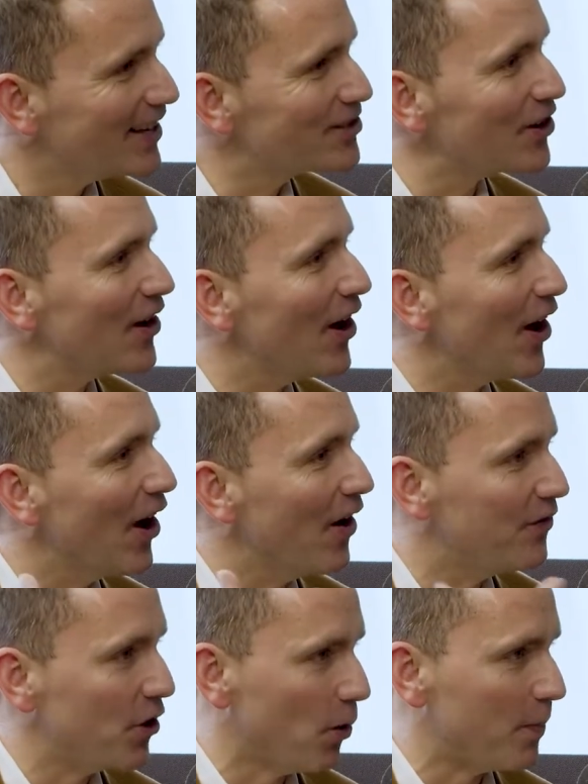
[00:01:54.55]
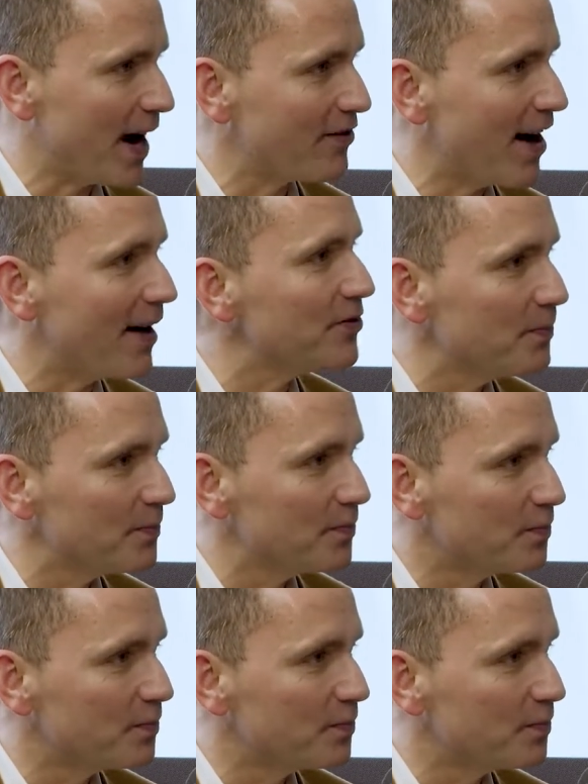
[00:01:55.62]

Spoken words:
sort of your background,